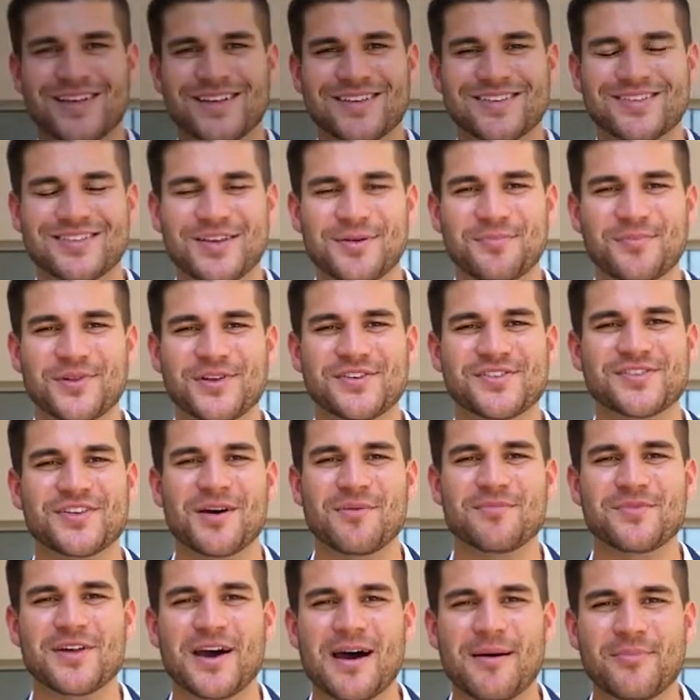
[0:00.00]
Simply
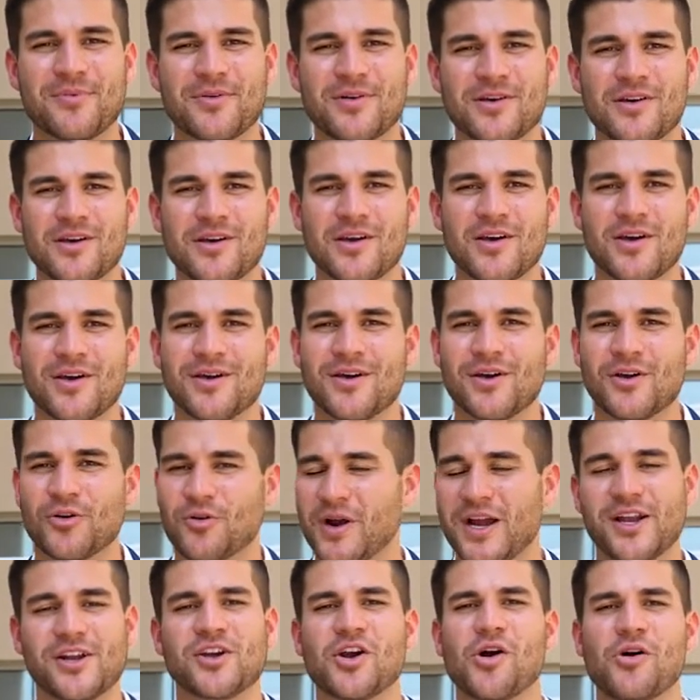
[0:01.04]
summed up,
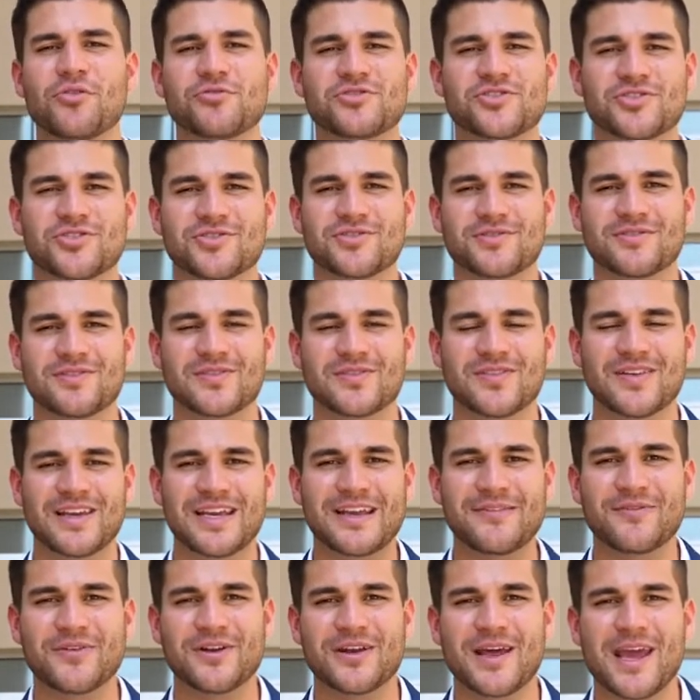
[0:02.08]
great coach,
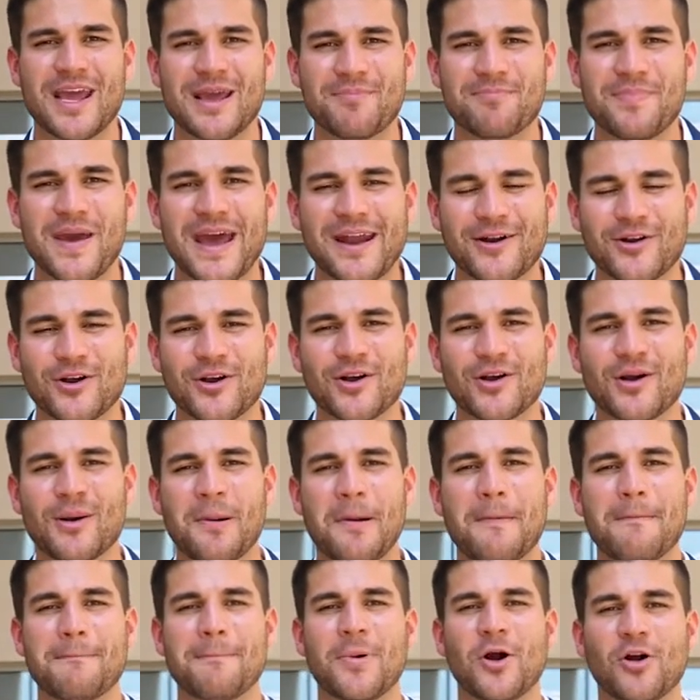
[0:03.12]
even a better
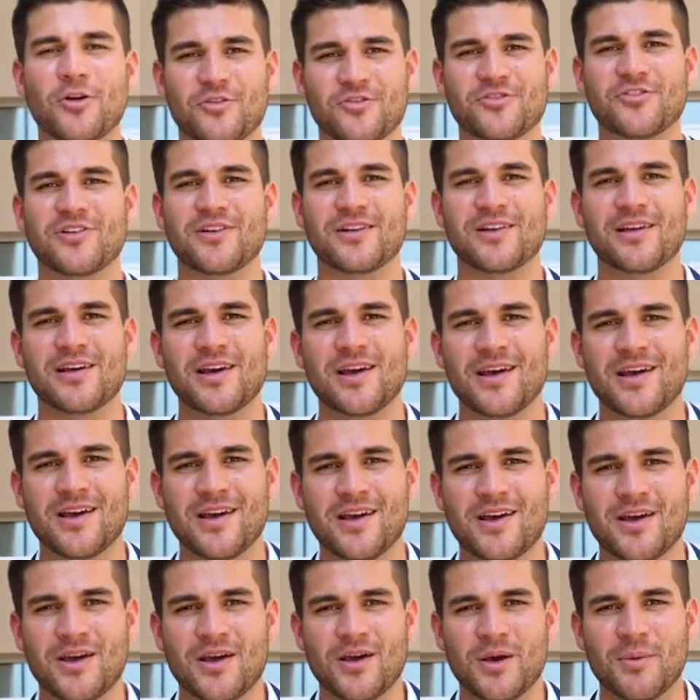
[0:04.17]
person.
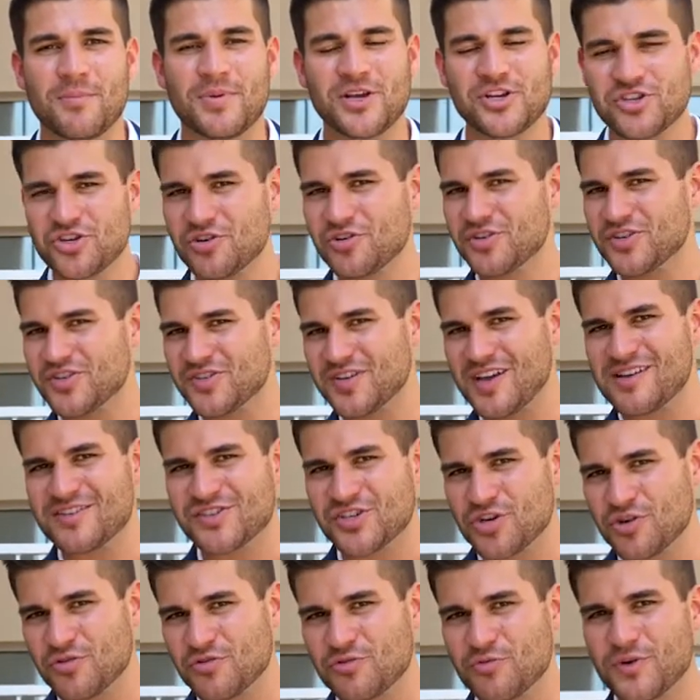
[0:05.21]
Be sure to stay
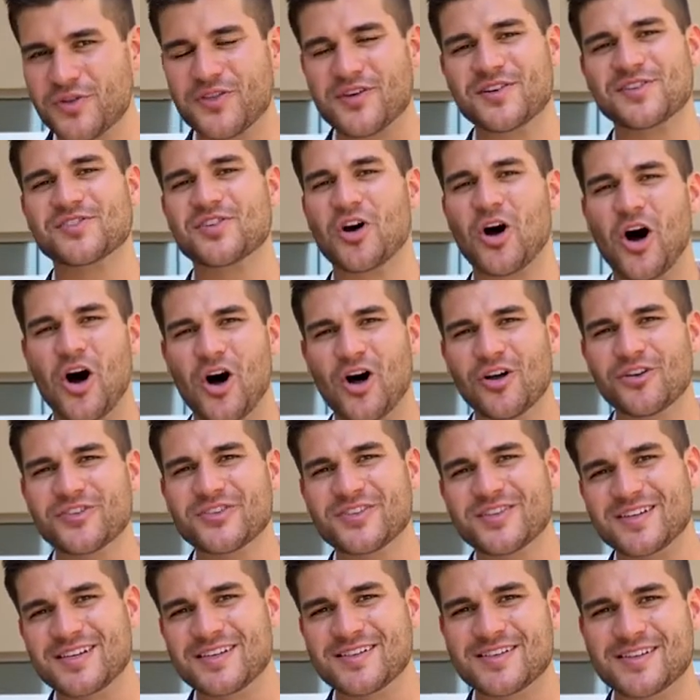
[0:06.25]
tuned with us all
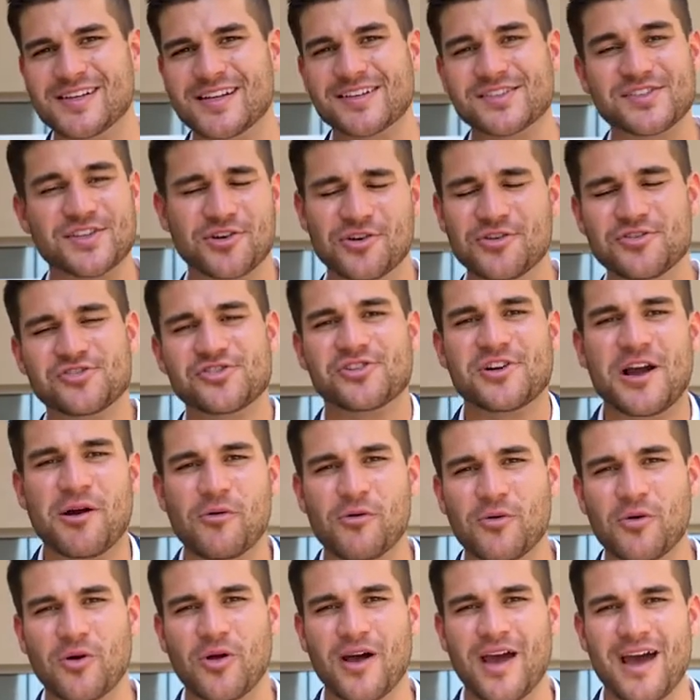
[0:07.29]
season as the Hoosier
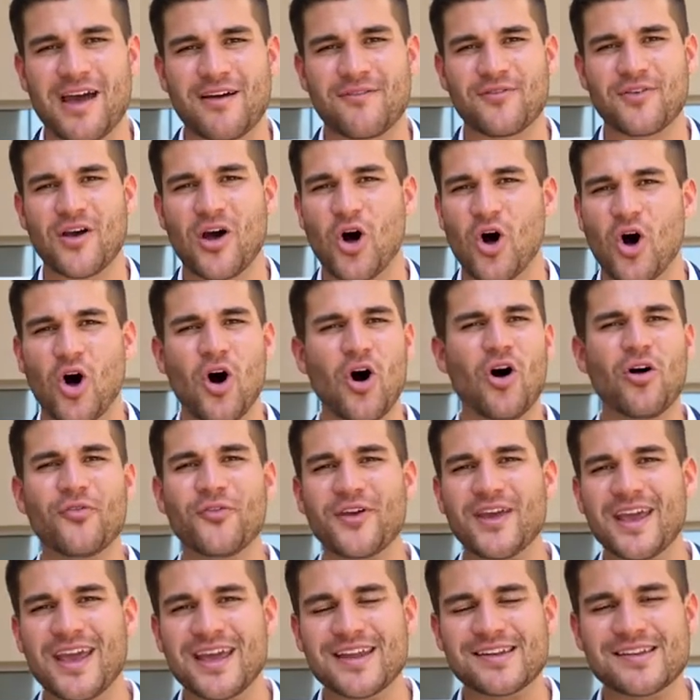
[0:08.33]
Network will have all
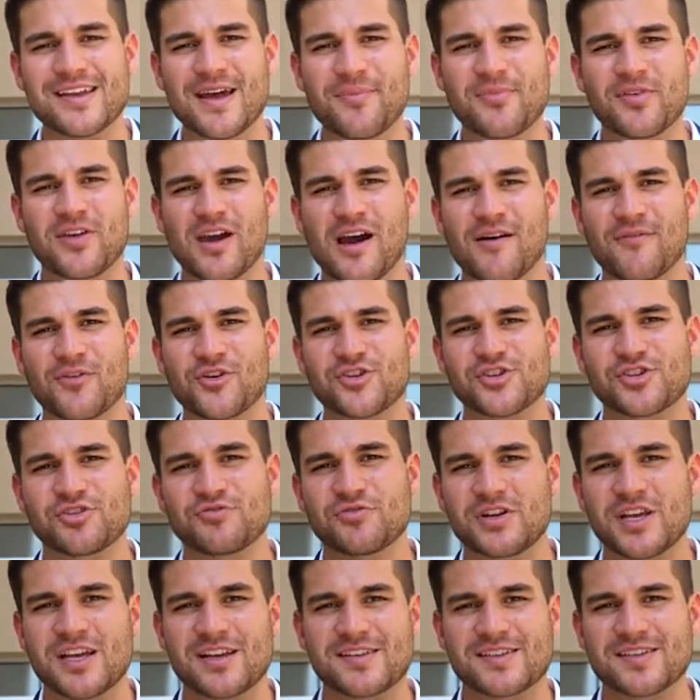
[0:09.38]
the in-depth coverage you
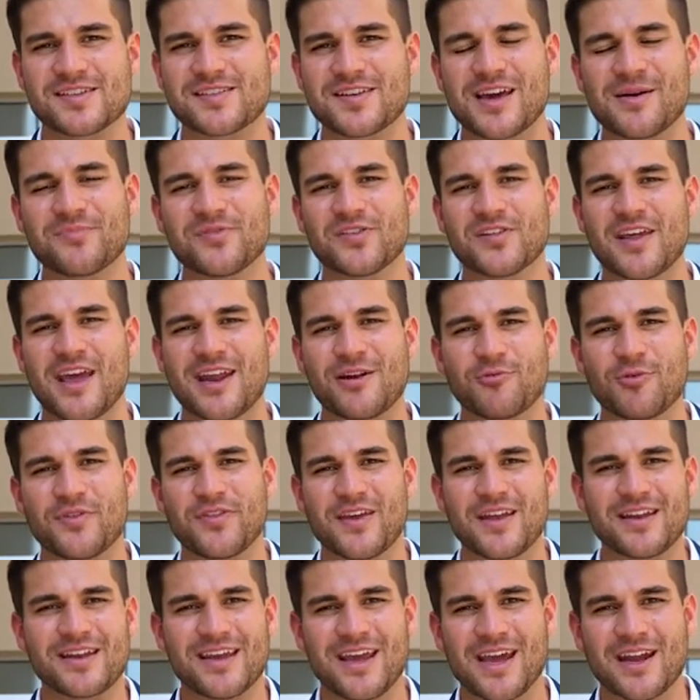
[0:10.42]
need to stay up to date with
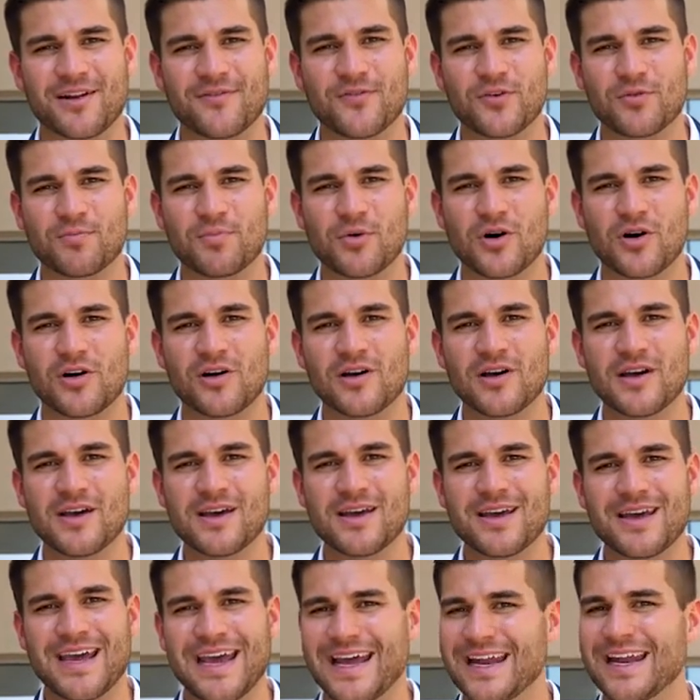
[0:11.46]
Indiana football
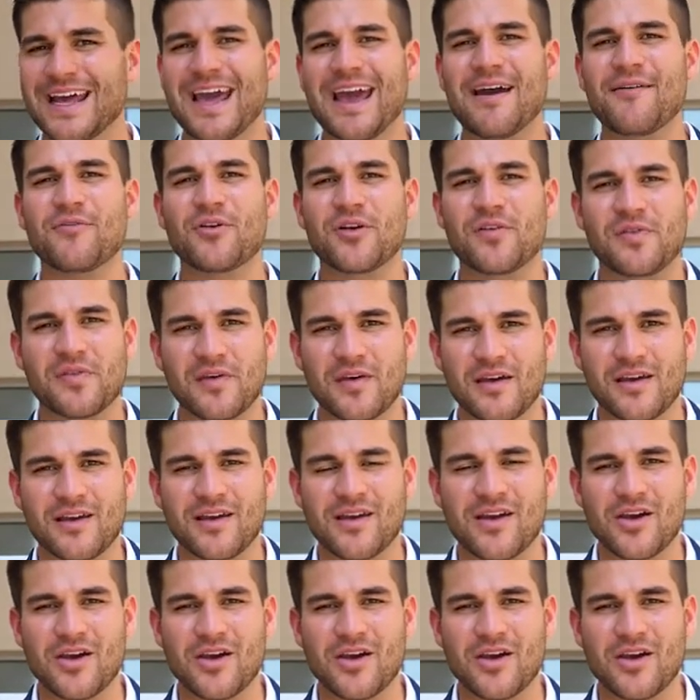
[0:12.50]
and everything